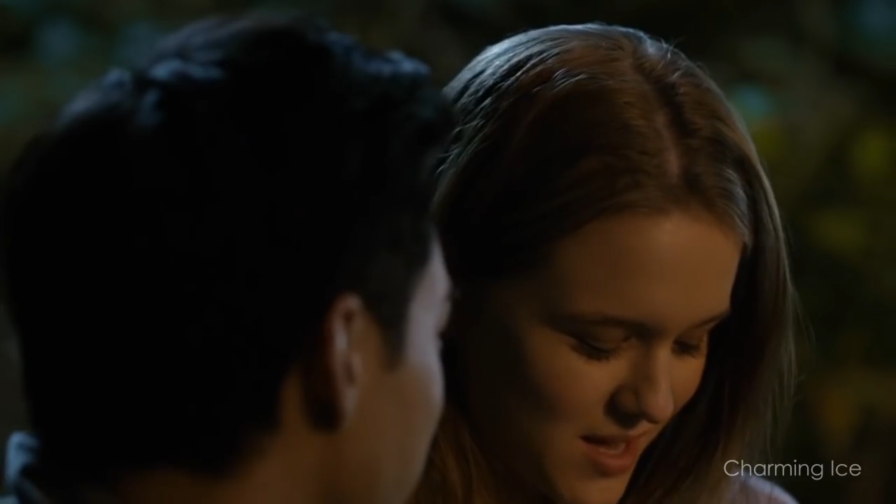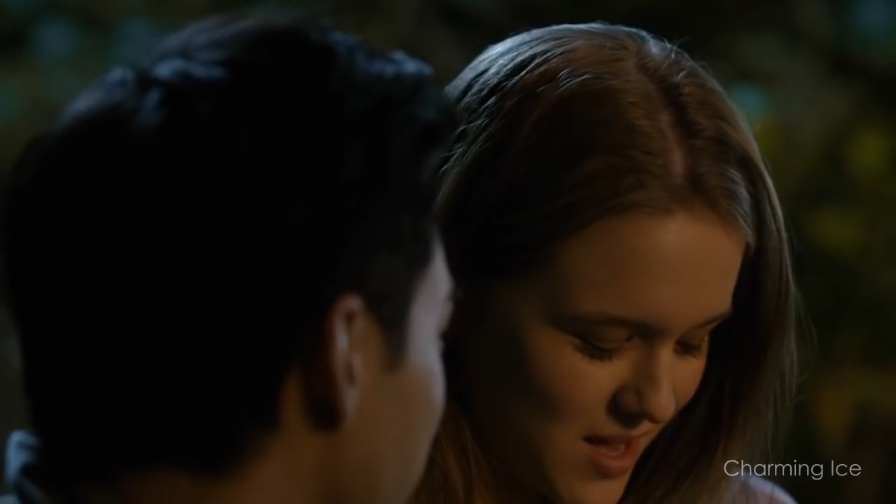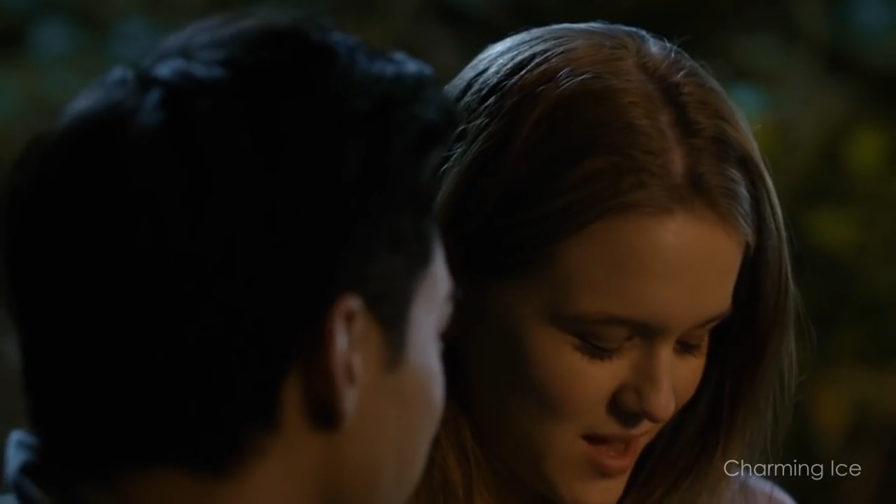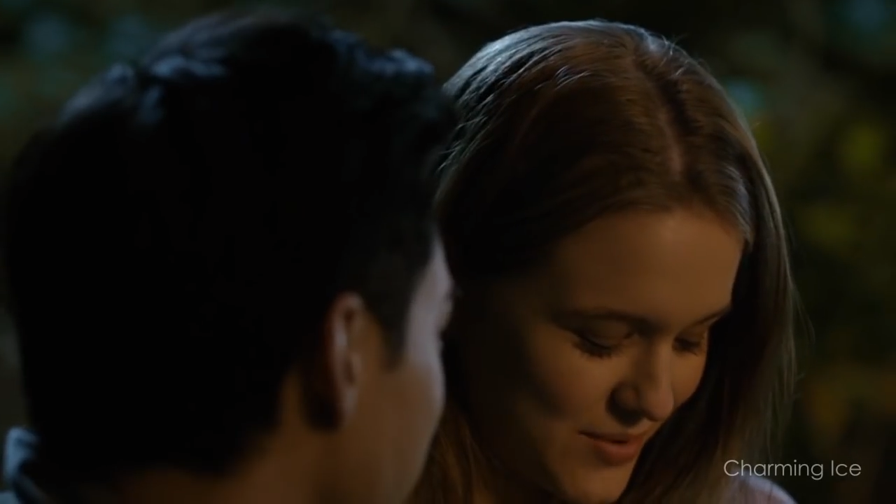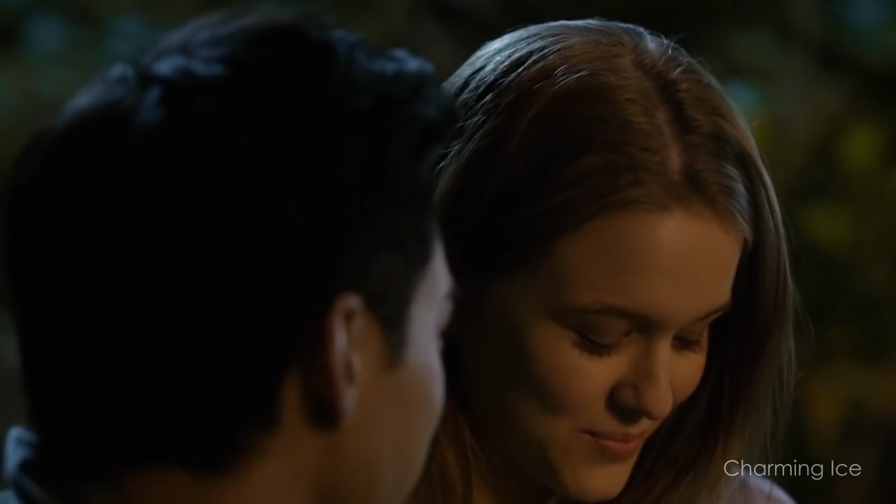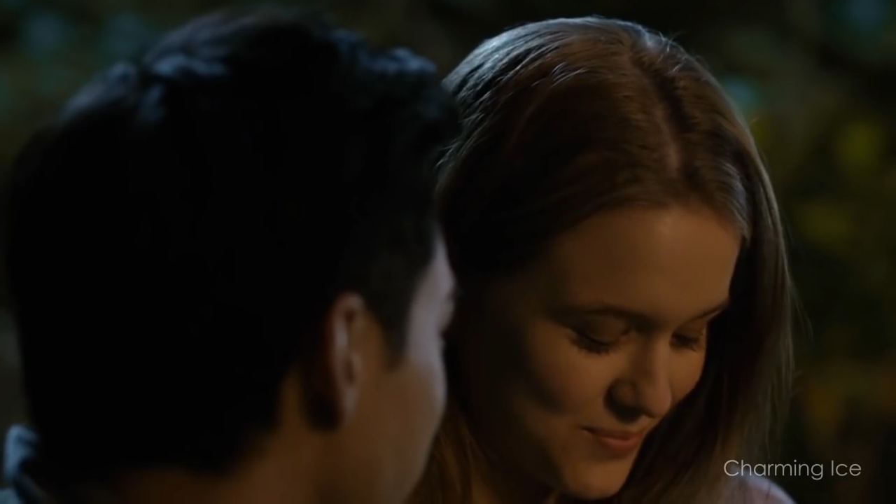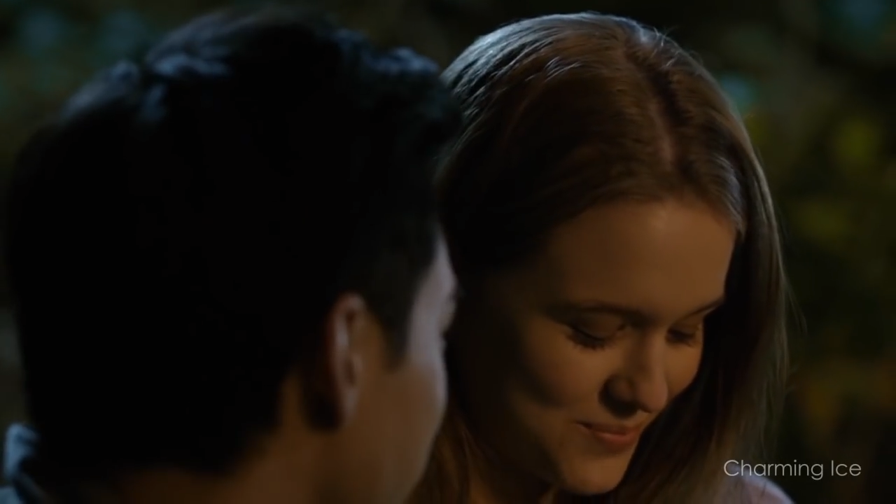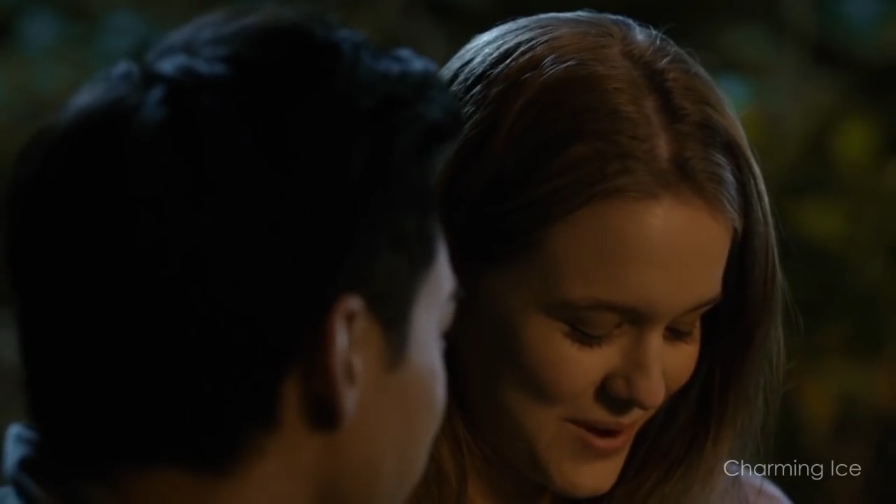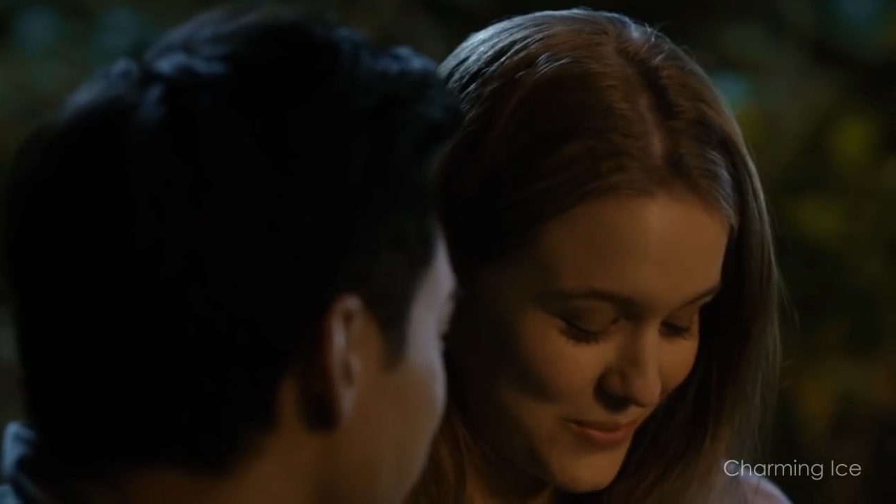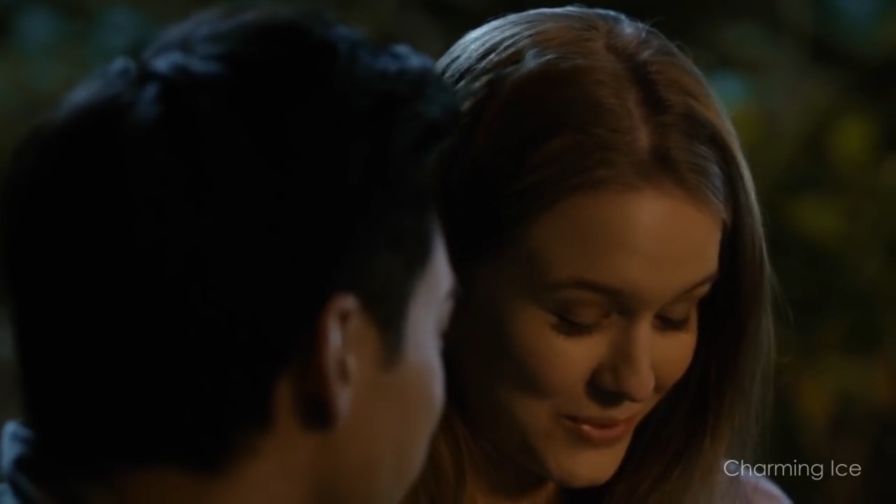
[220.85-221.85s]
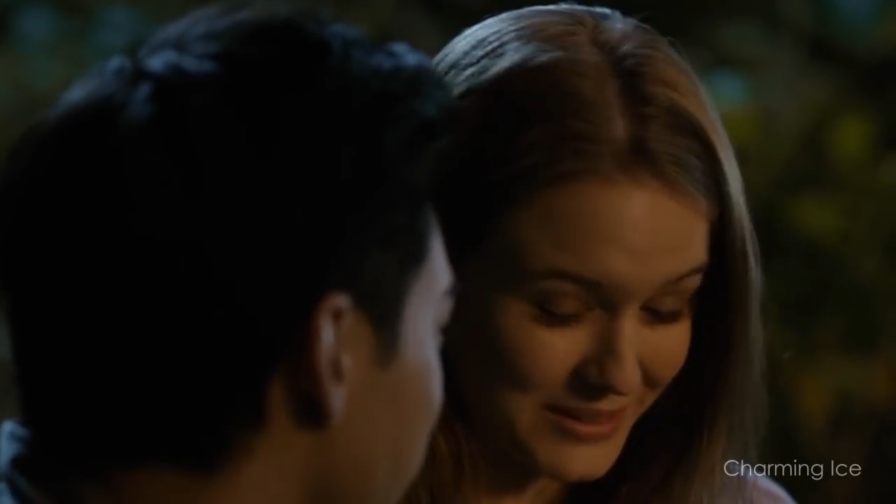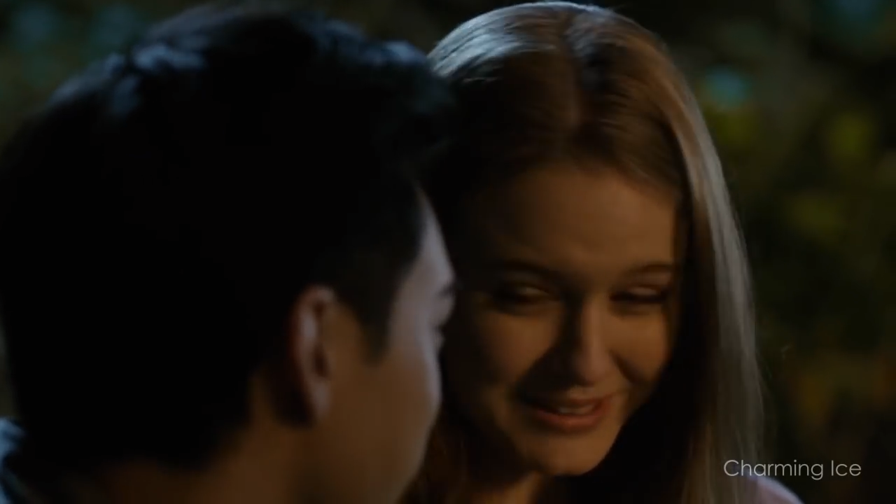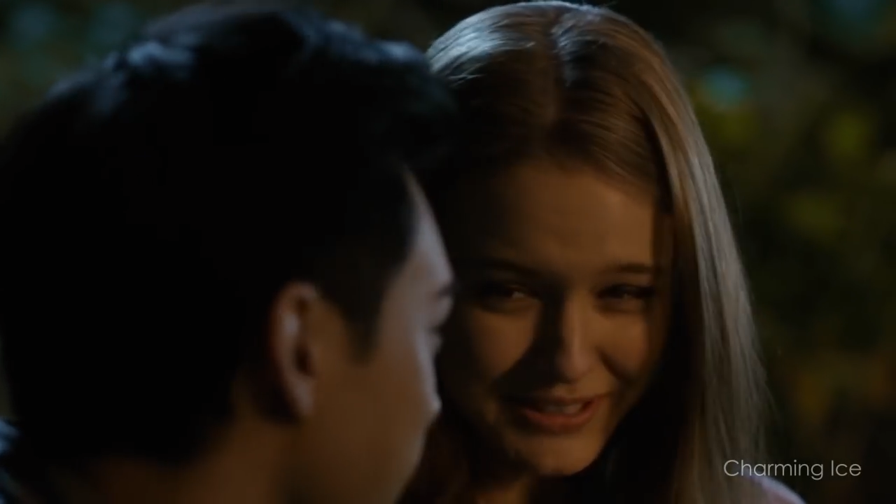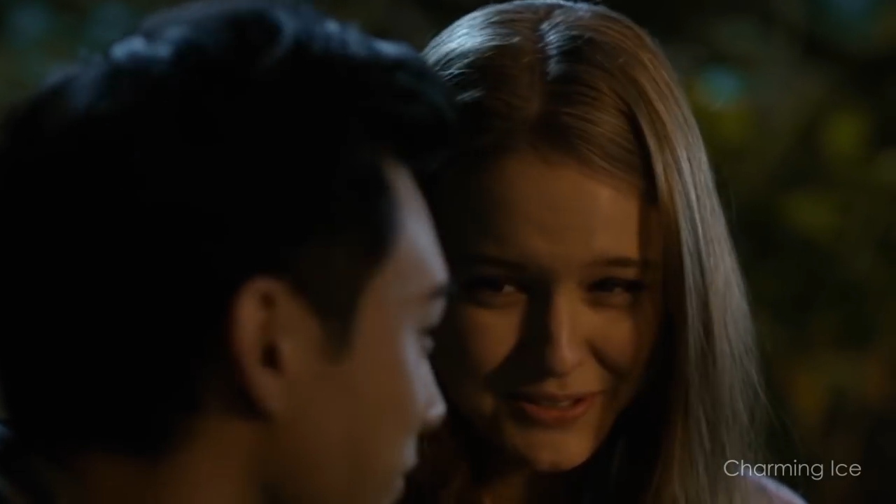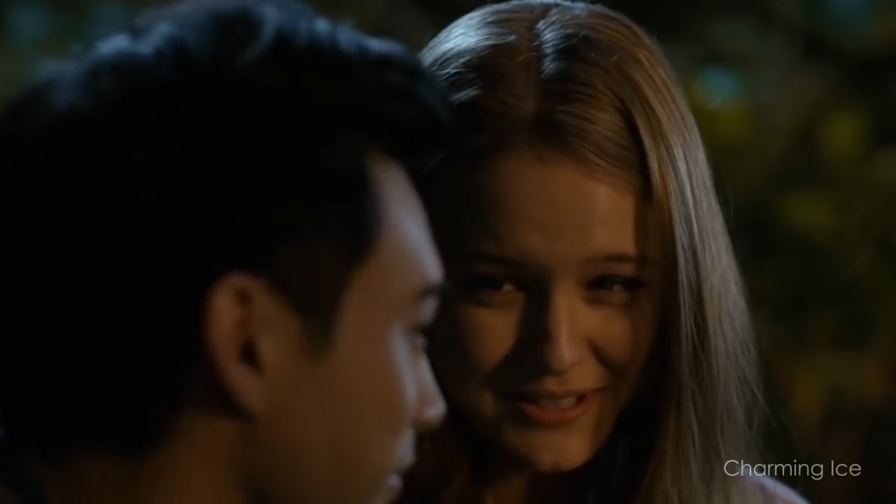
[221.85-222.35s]
I was in the third grade,
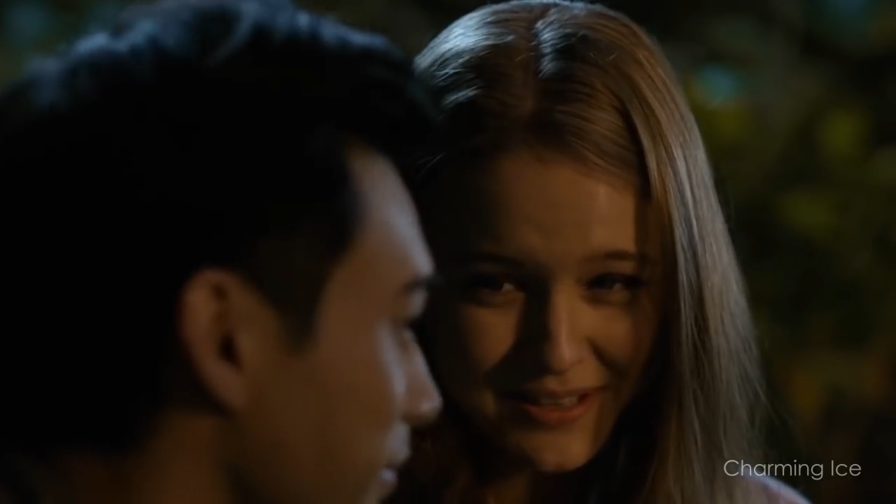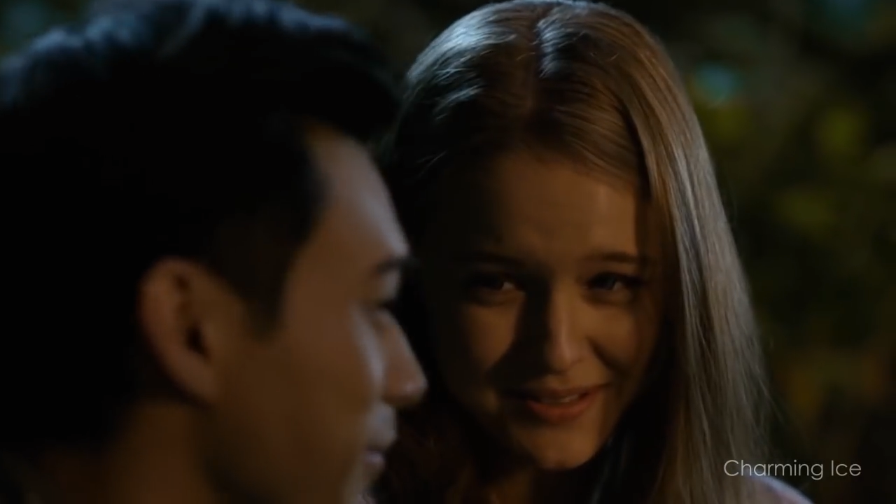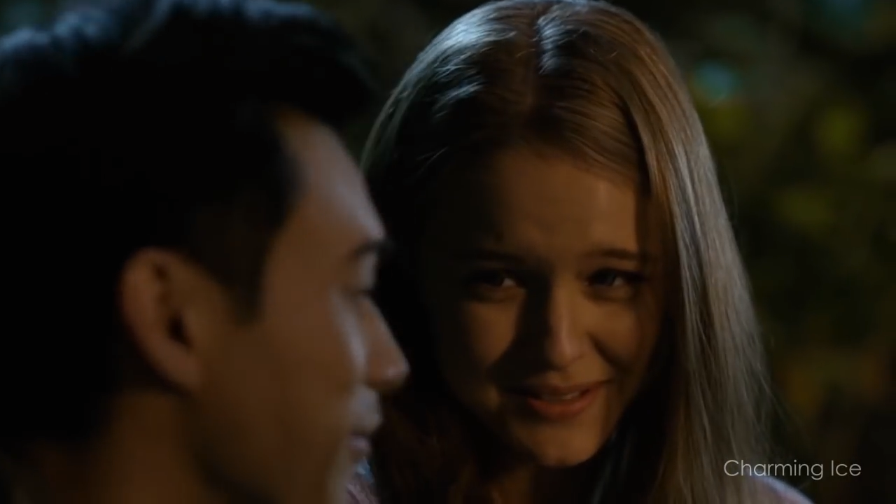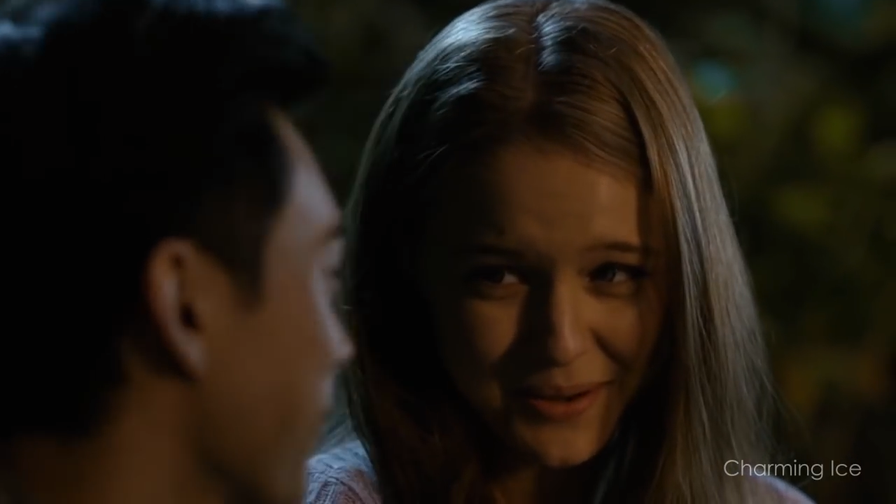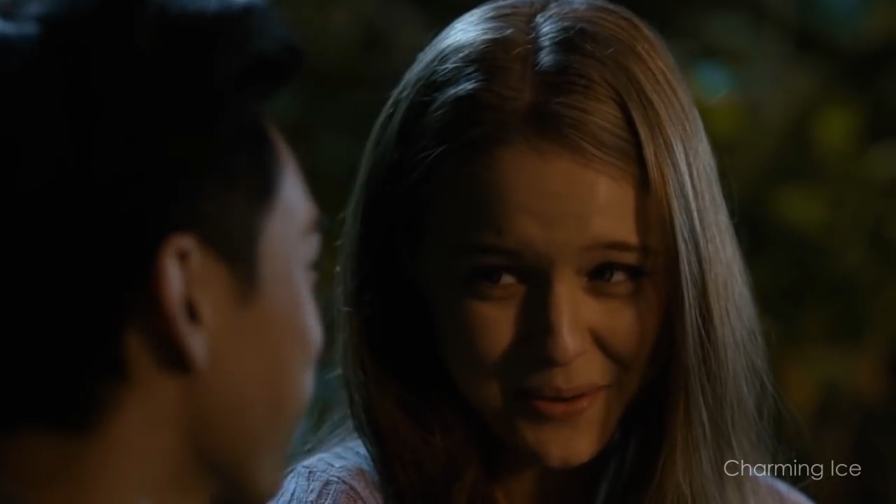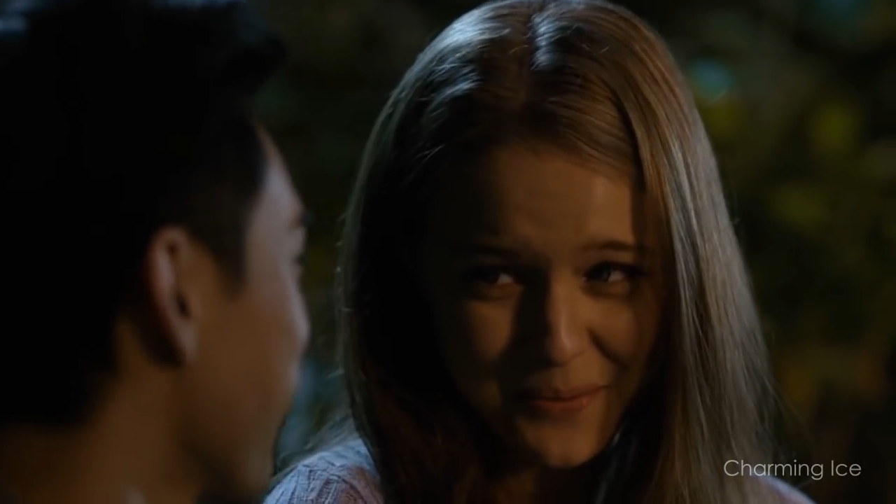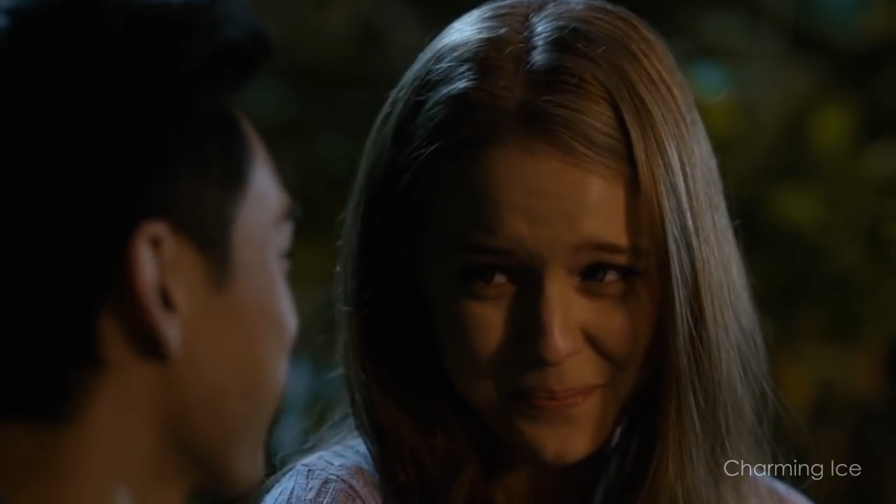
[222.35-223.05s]
I thought that I was